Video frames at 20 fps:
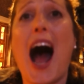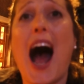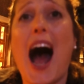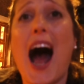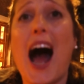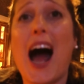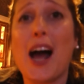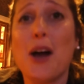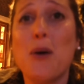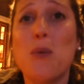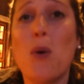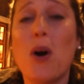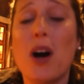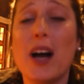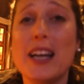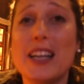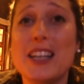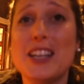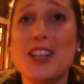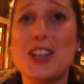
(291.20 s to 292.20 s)
I
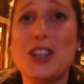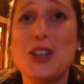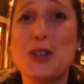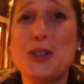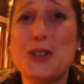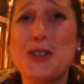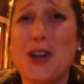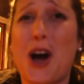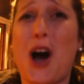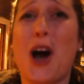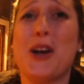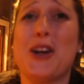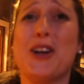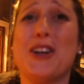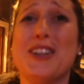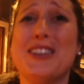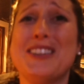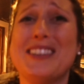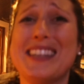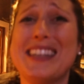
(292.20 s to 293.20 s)
want your
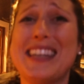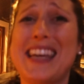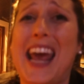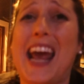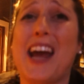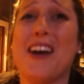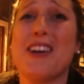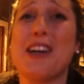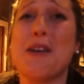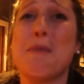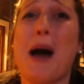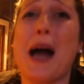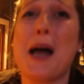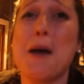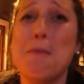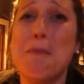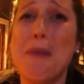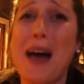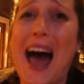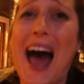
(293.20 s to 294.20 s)
daughter to carry
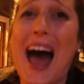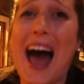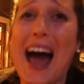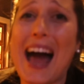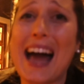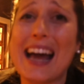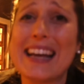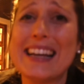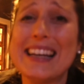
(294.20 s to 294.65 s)
my bag.